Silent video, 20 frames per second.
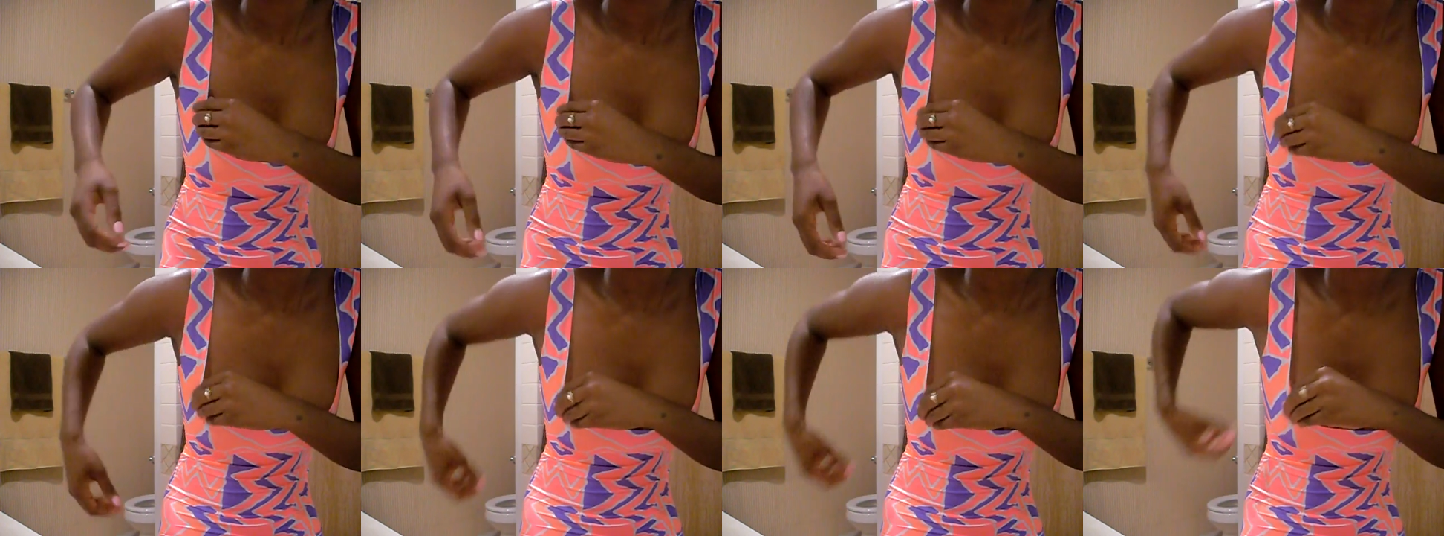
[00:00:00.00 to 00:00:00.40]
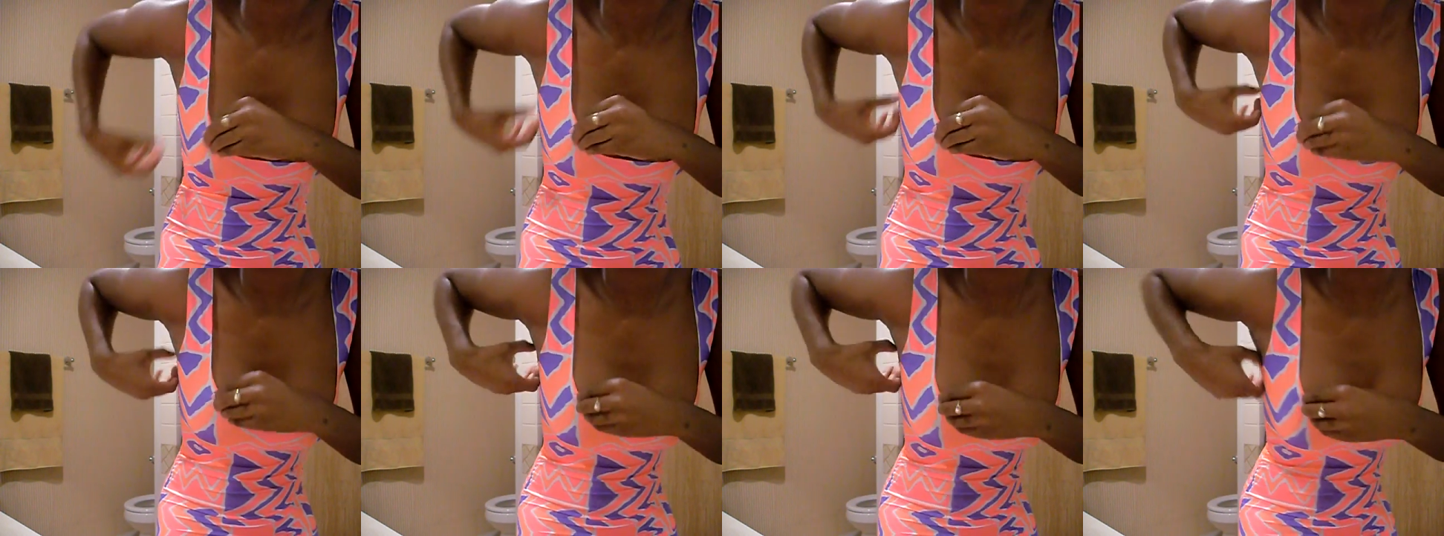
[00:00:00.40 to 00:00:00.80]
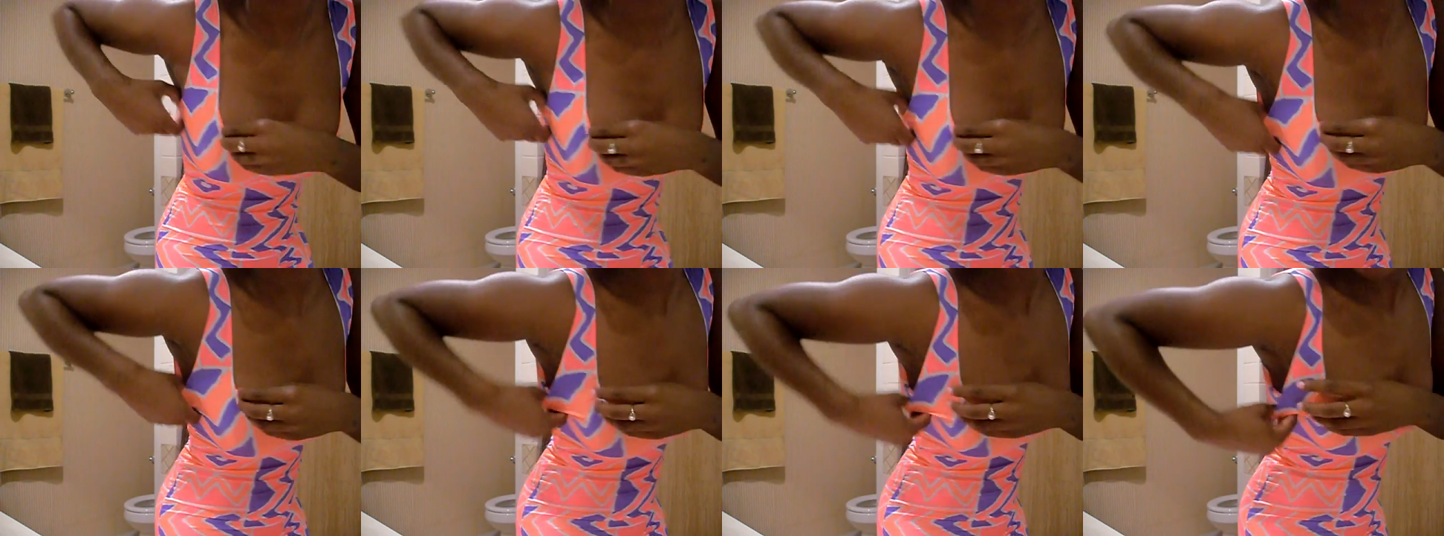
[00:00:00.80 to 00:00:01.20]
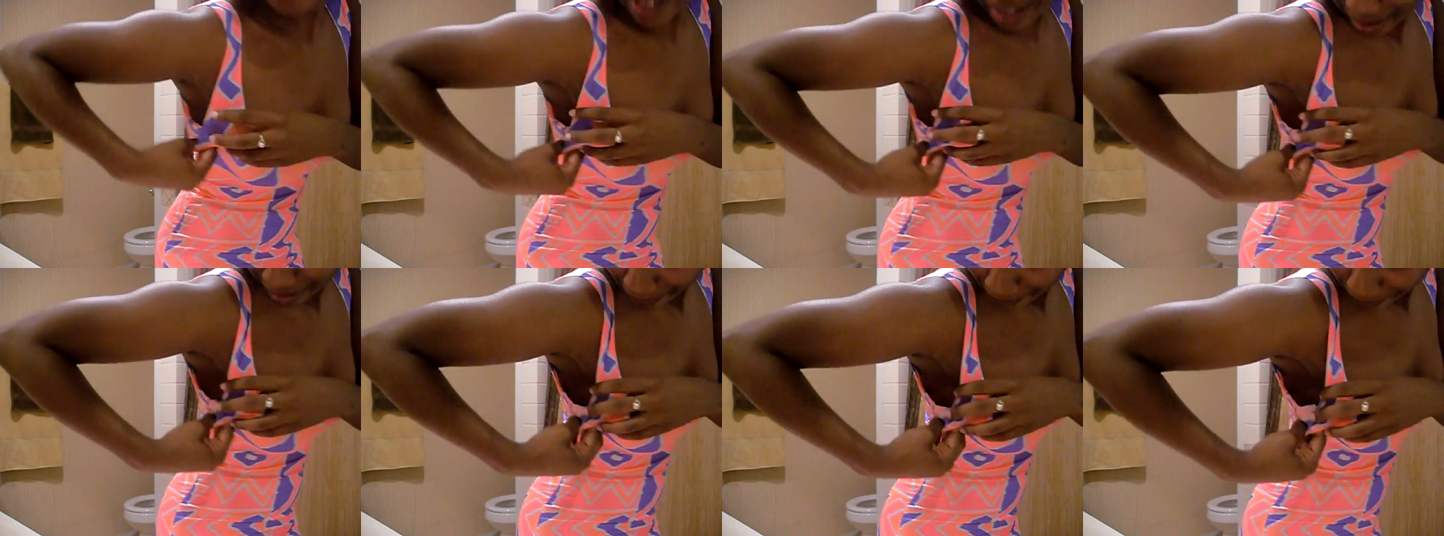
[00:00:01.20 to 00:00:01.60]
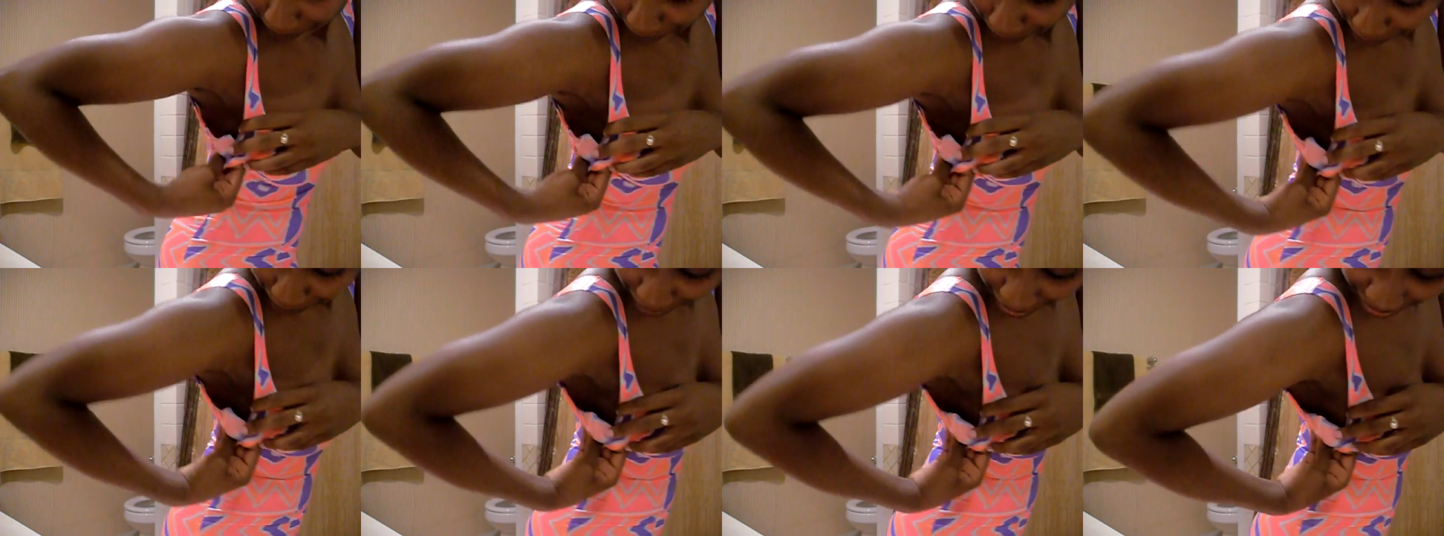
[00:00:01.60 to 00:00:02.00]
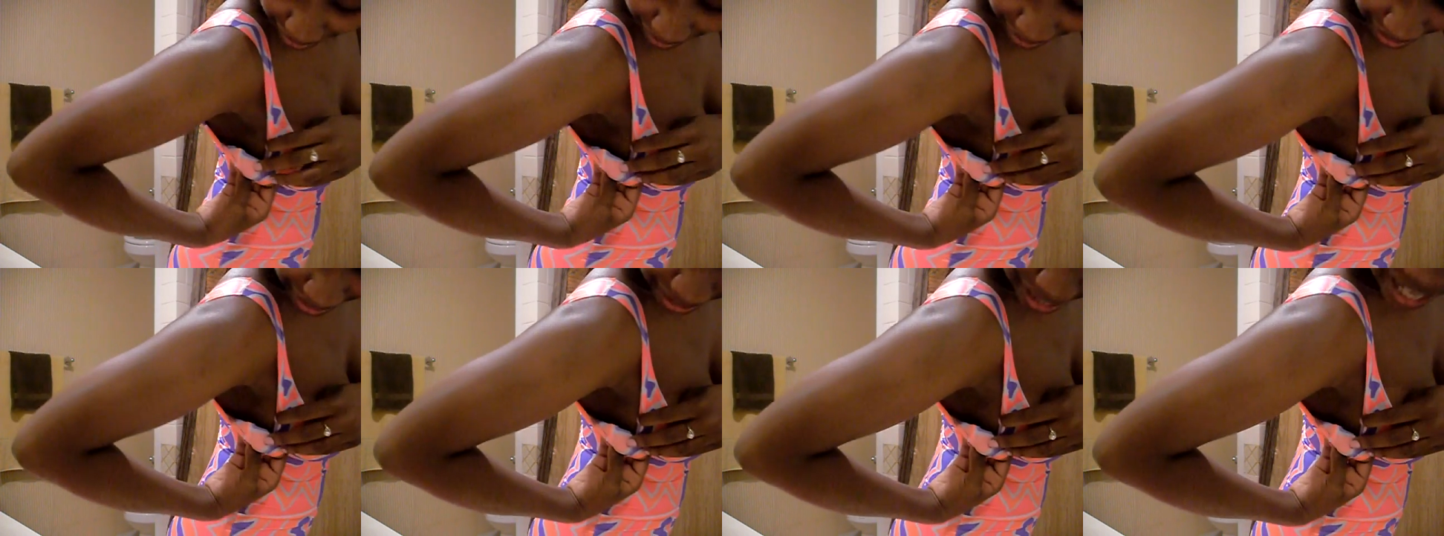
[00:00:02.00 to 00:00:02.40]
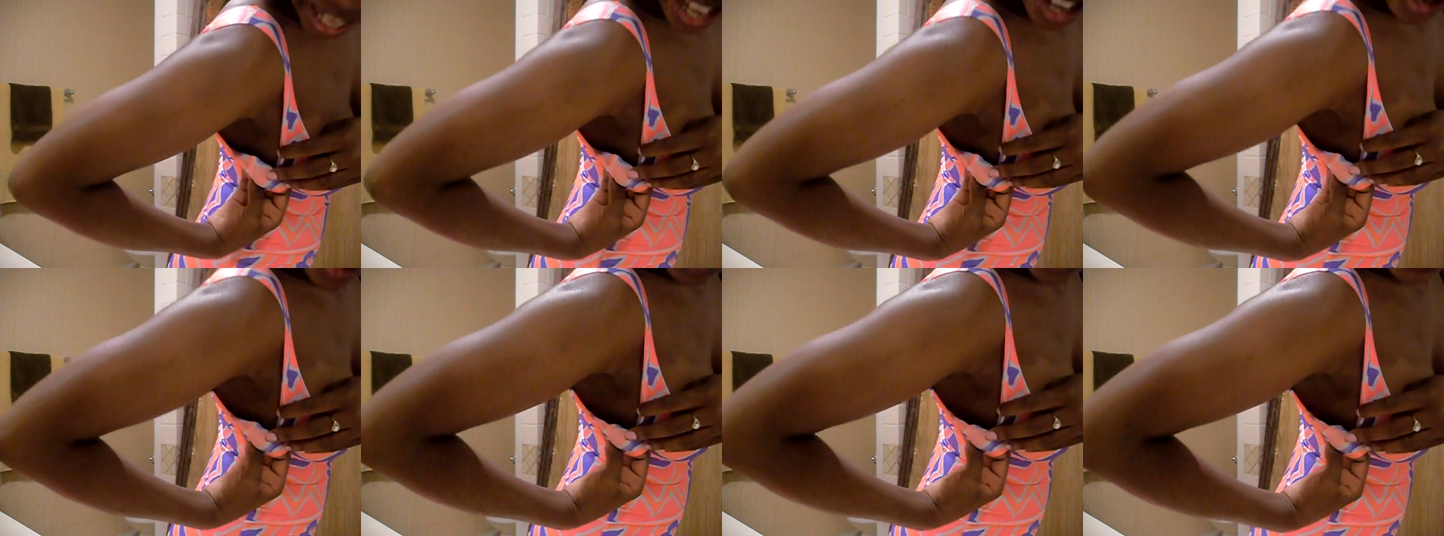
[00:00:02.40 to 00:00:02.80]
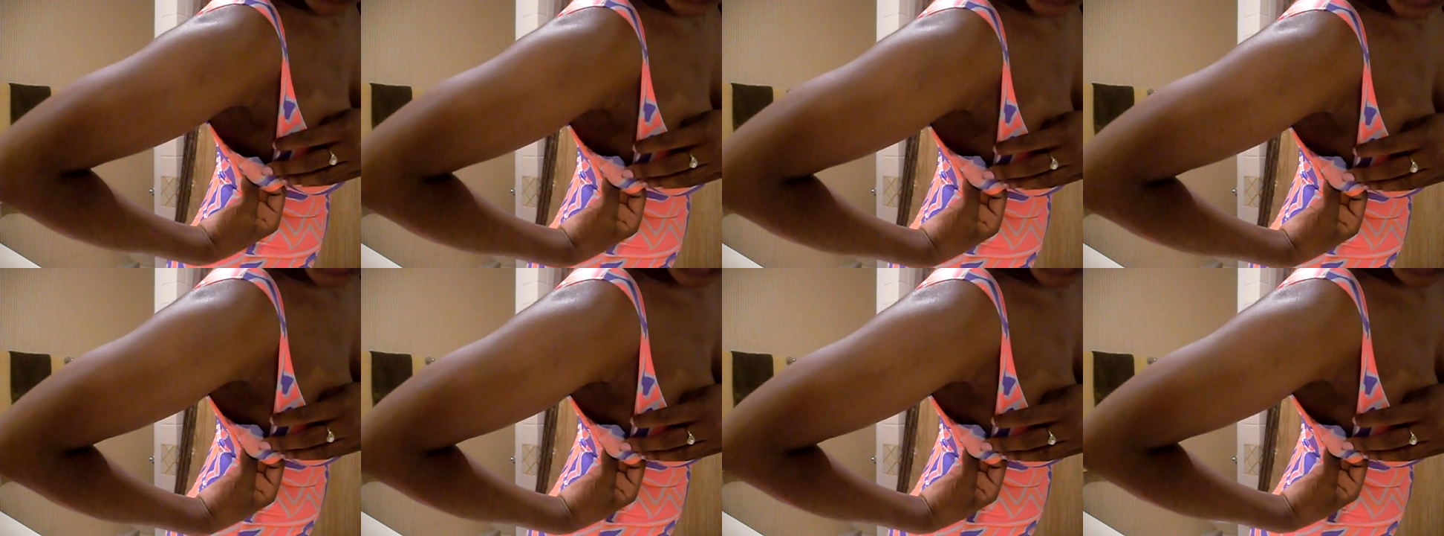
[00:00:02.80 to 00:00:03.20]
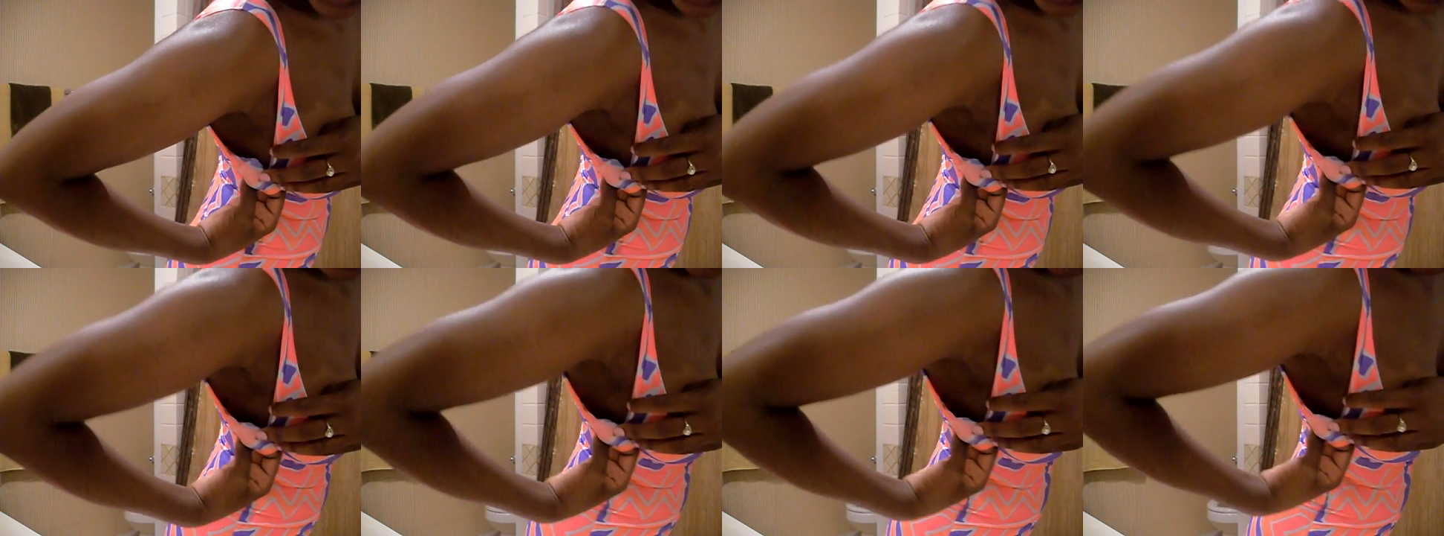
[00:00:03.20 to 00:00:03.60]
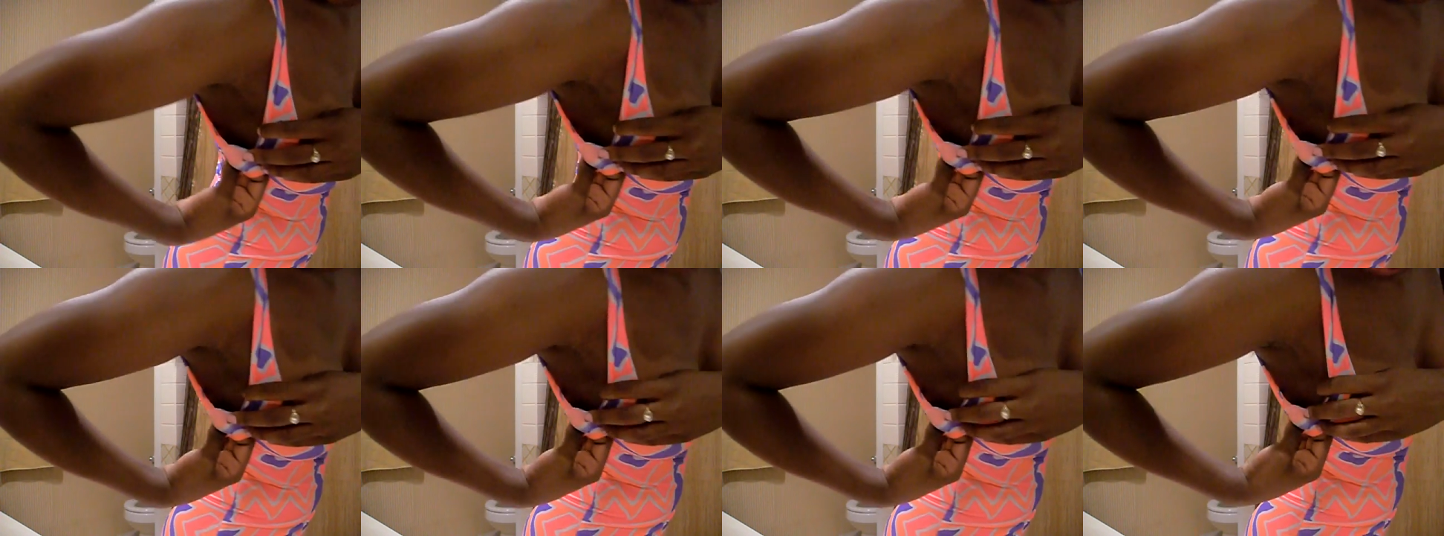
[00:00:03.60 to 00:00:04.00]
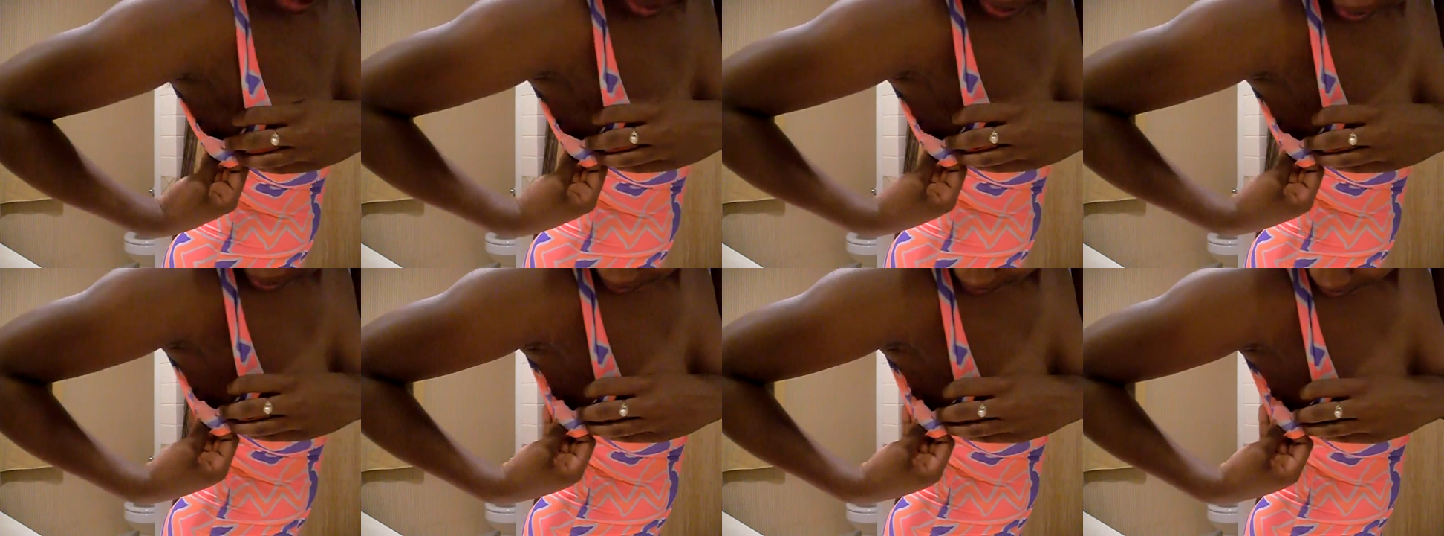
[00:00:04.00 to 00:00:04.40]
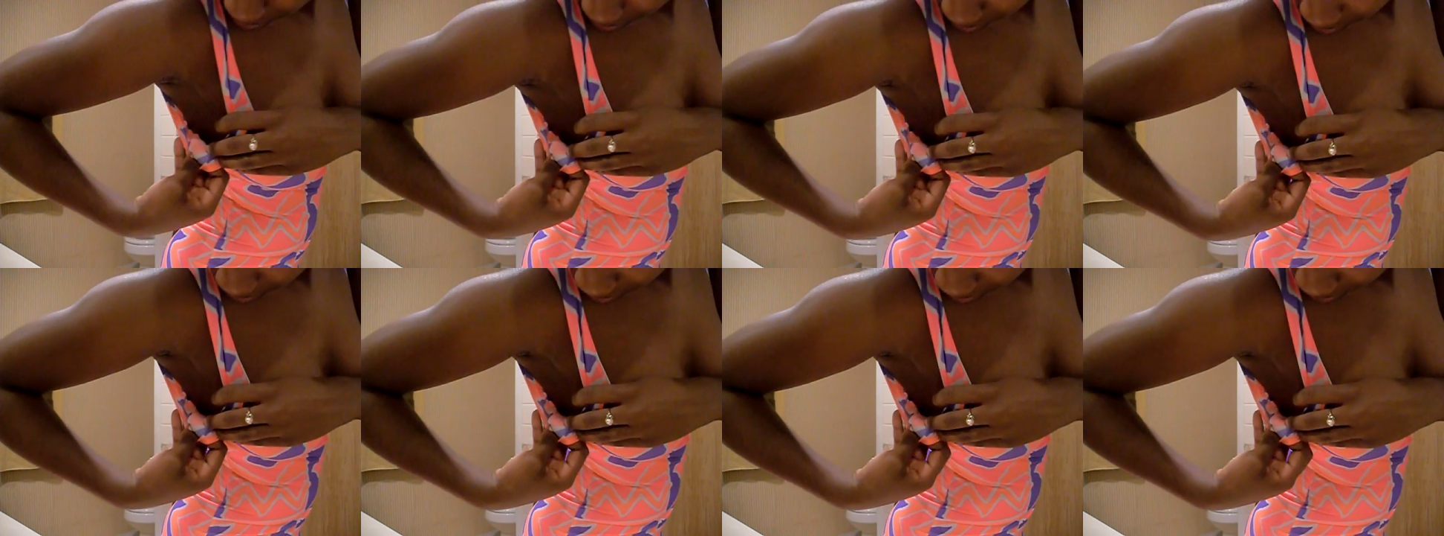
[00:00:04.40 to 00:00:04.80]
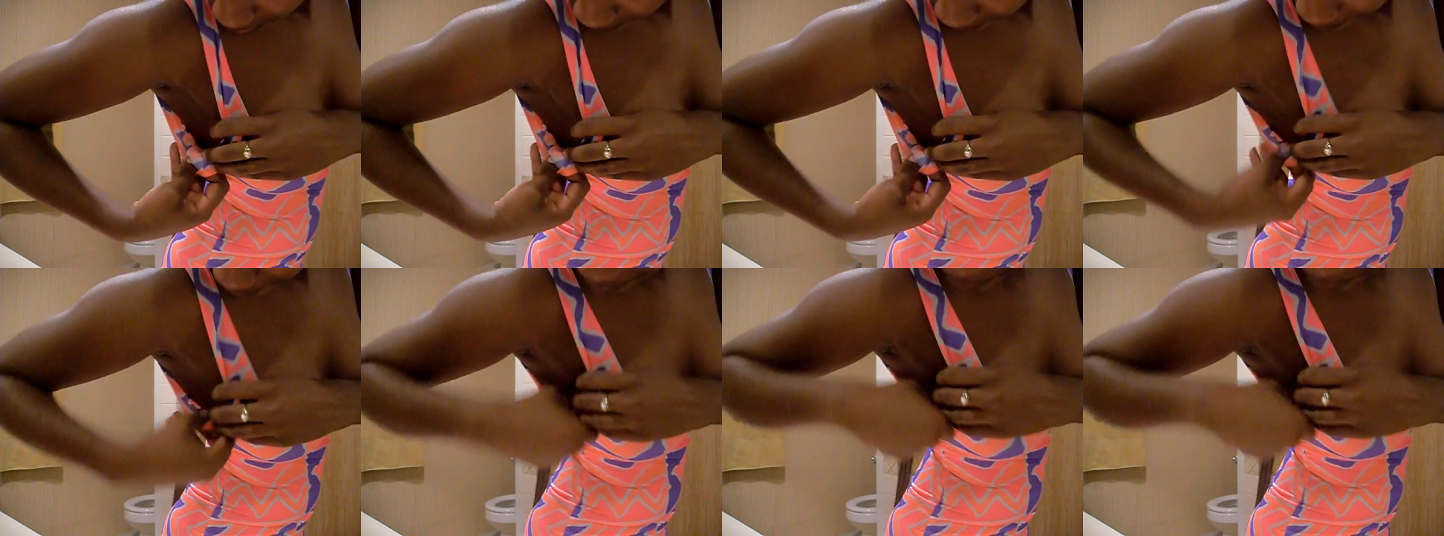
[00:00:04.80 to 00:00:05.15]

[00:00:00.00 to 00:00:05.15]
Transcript: No face is visible, so there are no lips to read.